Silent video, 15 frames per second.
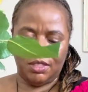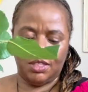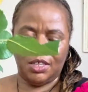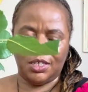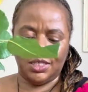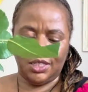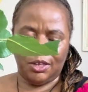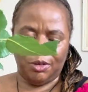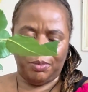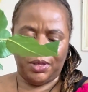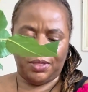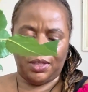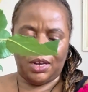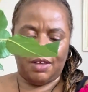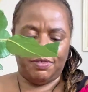this little
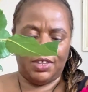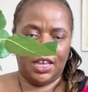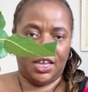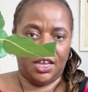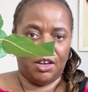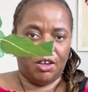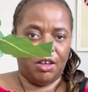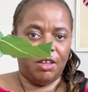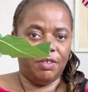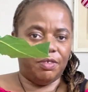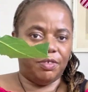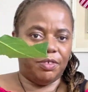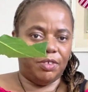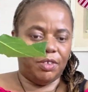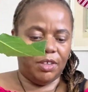bit that I've taken off
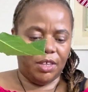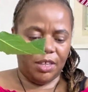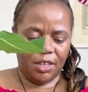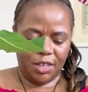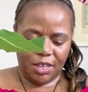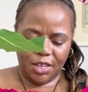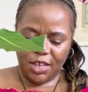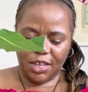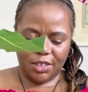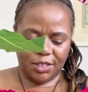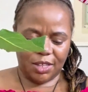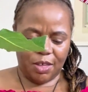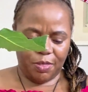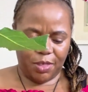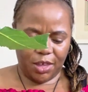is
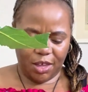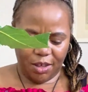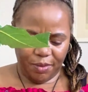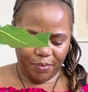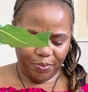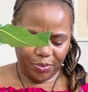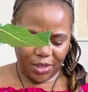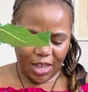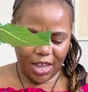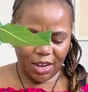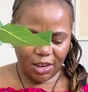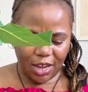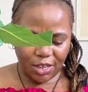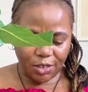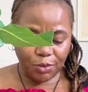nothing. And
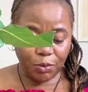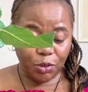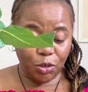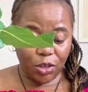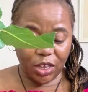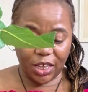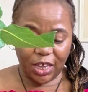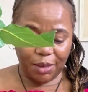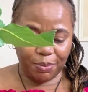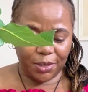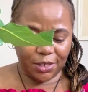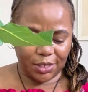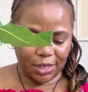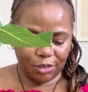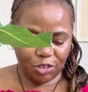this, you can keep
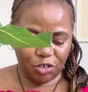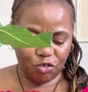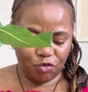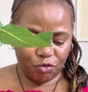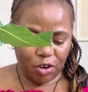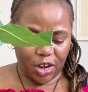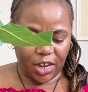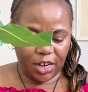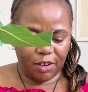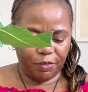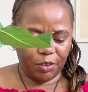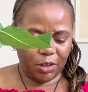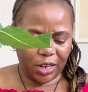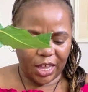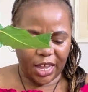this now to dry it if
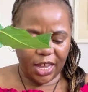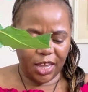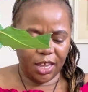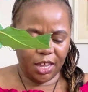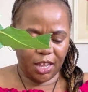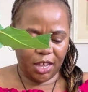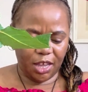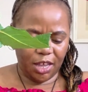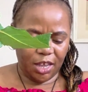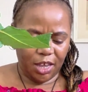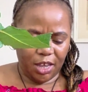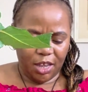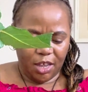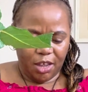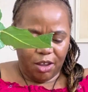you like,
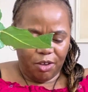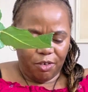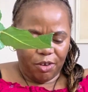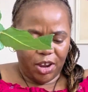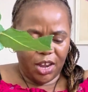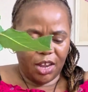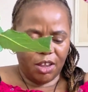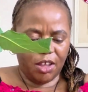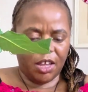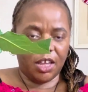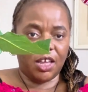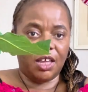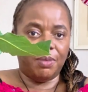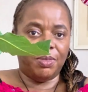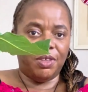right? You can
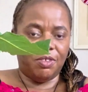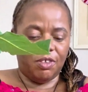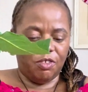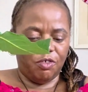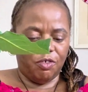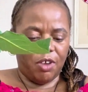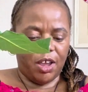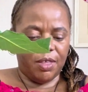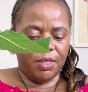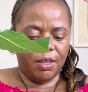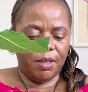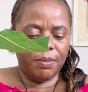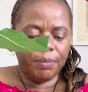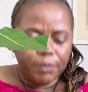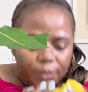keep these and dry
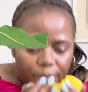them,